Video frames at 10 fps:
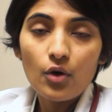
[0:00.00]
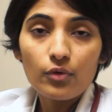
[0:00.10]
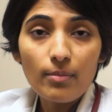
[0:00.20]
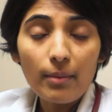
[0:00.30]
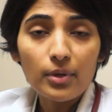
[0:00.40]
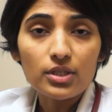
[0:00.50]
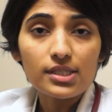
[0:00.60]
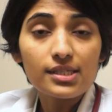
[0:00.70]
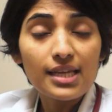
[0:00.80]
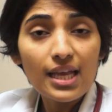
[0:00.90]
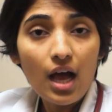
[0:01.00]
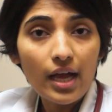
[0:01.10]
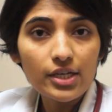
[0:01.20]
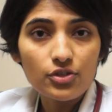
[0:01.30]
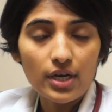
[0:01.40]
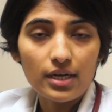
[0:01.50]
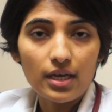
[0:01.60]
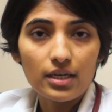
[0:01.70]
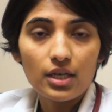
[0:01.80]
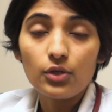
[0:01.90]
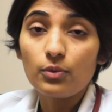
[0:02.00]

Remember, to stay hydrated,